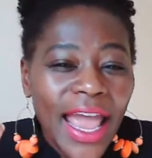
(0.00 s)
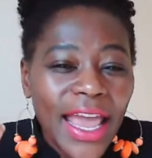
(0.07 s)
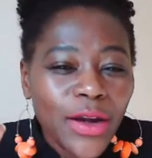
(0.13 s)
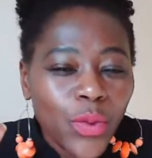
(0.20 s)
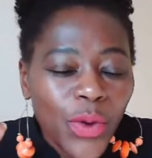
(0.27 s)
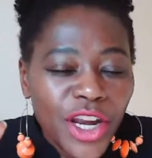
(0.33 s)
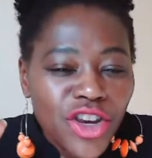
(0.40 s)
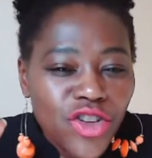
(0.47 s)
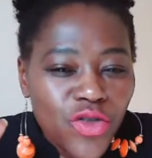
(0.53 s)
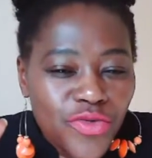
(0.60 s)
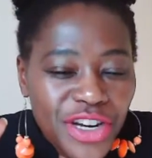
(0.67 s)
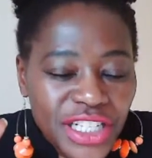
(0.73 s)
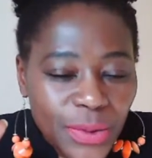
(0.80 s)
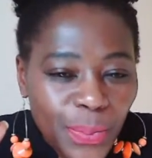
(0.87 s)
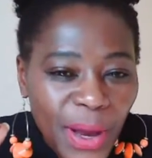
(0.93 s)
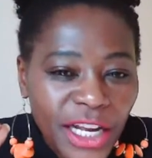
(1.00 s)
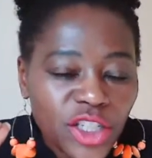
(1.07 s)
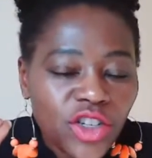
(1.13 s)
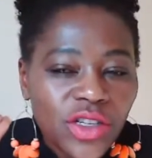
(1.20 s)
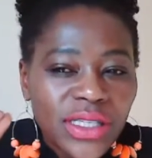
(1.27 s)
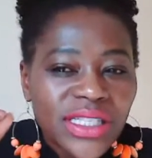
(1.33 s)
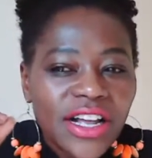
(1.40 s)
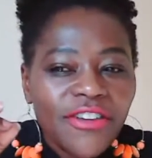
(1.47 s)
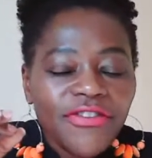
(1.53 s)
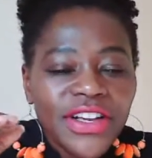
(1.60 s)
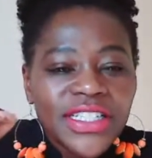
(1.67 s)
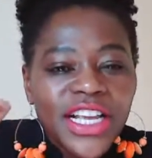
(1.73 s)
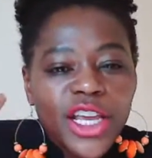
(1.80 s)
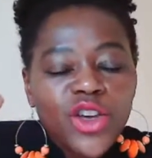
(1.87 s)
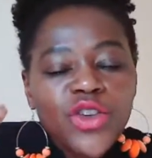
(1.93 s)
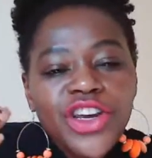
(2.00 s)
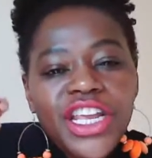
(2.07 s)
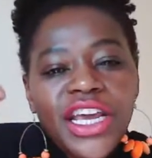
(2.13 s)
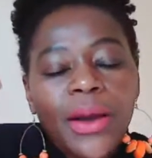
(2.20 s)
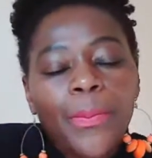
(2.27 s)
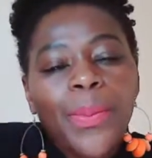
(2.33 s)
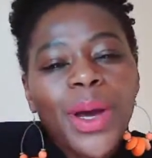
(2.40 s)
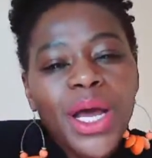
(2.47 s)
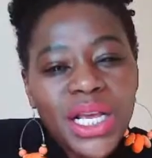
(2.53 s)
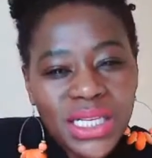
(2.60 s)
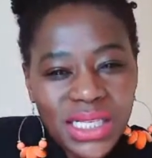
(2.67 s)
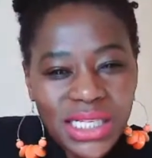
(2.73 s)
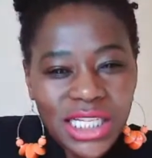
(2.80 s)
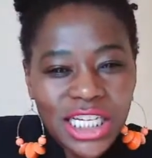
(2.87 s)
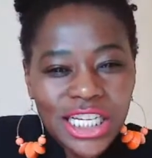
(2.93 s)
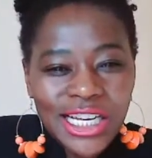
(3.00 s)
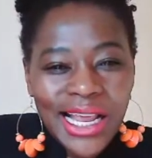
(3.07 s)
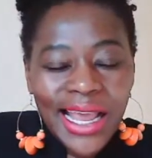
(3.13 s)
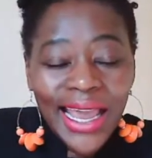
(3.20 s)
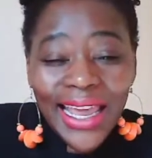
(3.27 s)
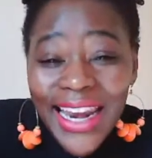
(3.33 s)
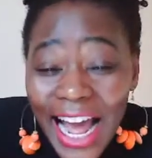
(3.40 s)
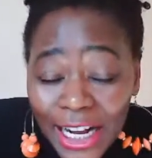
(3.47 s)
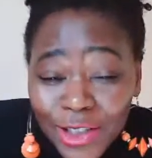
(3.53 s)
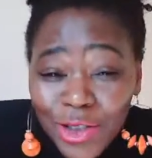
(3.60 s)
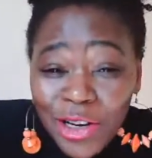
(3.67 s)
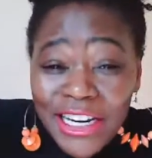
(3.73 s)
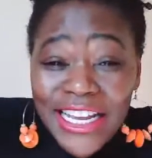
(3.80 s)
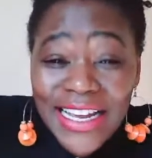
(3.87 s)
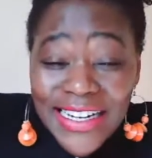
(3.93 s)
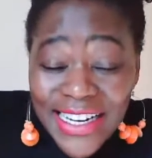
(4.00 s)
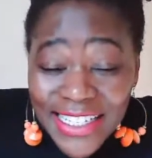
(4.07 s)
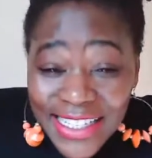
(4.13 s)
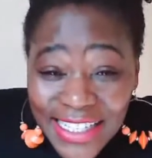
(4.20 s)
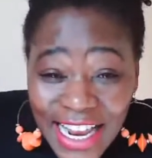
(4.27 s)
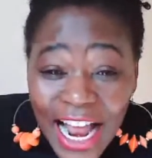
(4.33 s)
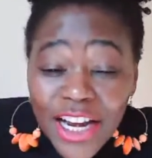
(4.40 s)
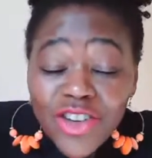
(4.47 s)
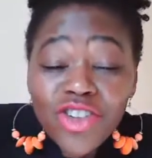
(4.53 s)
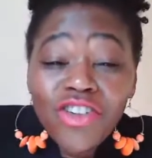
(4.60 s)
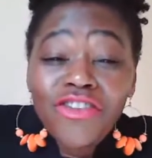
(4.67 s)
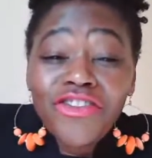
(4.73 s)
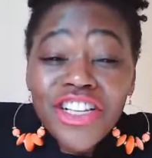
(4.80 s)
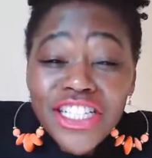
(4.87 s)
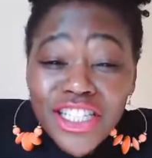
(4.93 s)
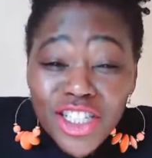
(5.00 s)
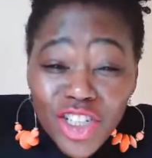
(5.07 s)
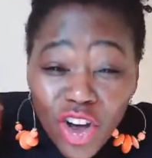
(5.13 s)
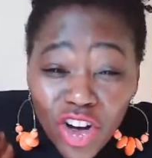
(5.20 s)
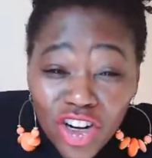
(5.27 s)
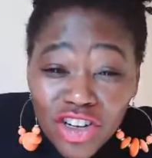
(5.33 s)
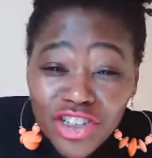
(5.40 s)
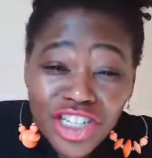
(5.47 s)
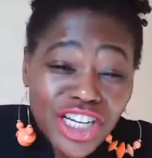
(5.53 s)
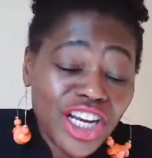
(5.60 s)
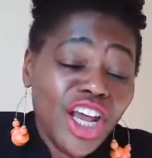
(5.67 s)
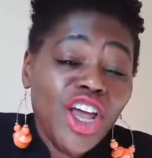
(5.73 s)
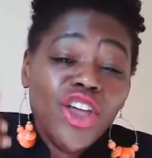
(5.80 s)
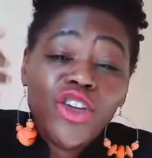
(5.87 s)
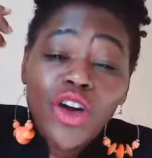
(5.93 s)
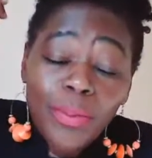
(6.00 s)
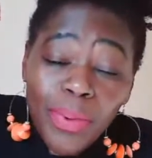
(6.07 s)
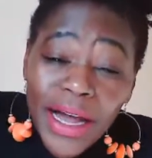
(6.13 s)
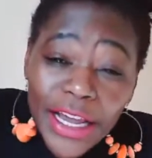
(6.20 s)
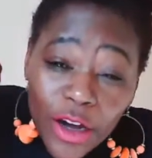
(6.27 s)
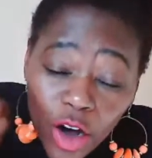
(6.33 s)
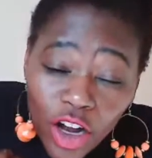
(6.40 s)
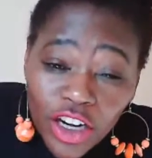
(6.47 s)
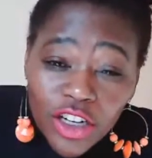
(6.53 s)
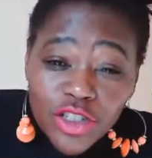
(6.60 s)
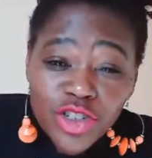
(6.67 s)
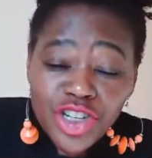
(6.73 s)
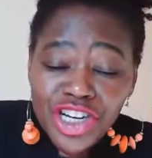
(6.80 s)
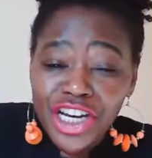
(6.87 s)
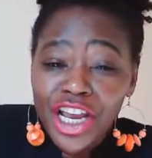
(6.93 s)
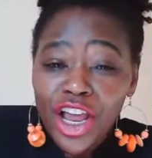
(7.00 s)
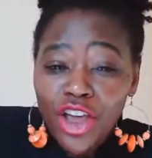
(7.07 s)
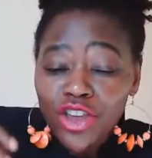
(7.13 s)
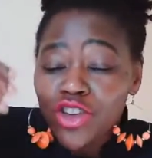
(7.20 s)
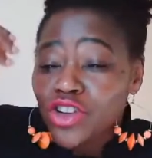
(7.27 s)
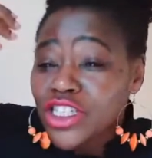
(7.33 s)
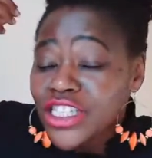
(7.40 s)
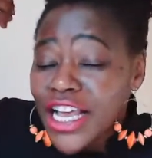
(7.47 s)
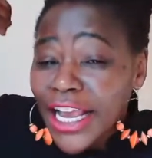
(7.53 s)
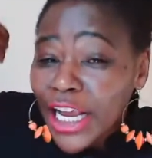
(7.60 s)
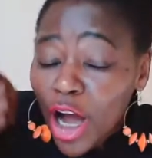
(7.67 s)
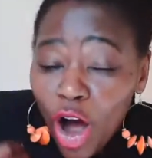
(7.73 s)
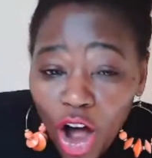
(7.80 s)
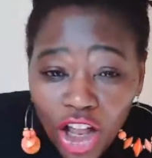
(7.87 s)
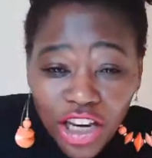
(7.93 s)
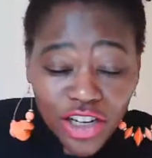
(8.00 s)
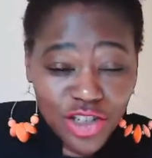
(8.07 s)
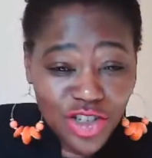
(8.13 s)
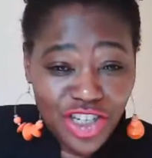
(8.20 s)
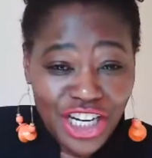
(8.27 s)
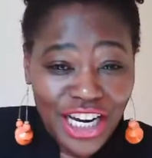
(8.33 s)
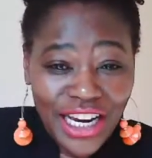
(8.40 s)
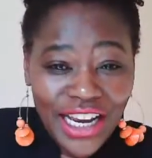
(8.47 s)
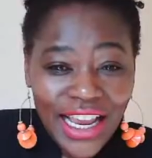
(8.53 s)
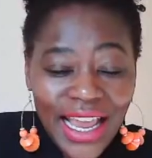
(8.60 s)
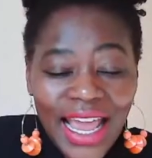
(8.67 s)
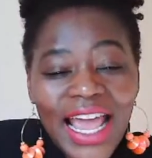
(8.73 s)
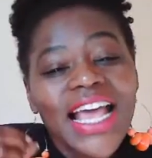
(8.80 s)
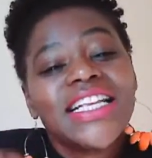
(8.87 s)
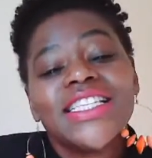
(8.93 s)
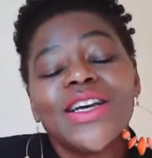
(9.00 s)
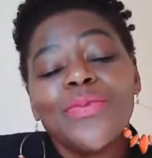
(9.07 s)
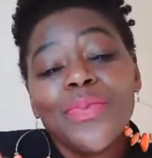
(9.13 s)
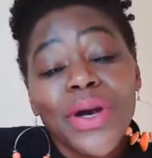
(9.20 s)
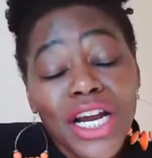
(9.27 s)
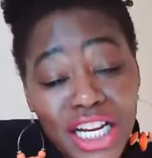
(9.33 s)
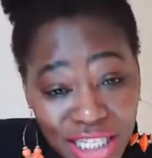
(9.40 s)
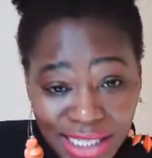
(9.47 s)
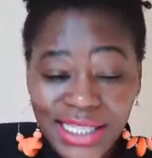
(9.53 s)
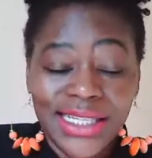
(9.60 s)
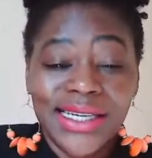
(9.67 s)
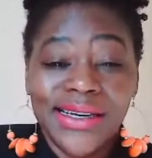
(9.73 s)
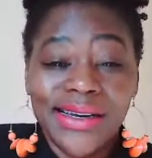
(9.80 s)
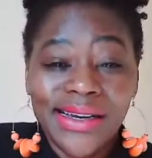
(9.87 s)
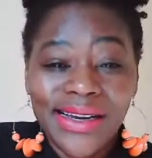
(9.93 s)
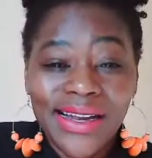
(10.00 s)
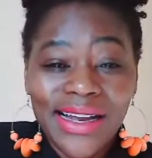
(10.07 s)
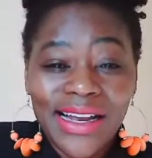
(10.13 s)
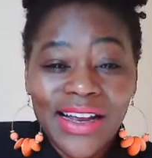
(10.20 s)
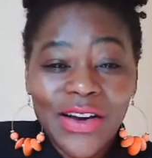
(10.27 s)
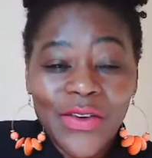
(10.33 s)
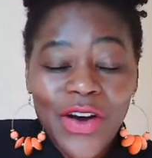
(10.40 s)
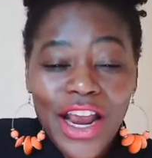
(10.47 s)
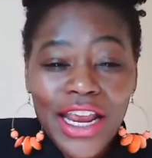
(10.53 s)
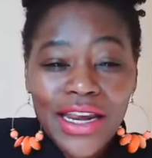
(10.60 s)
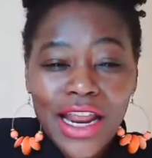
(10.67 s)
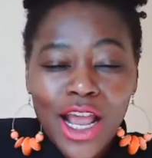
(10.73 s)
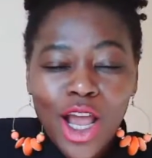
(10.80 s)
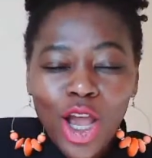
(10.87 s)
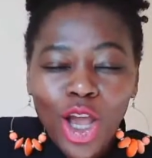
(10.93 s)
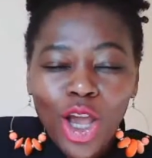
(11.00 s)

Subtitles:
And when you respect yourself as a unique person and actually understand your physiology, your biology, your psychology as a person, right?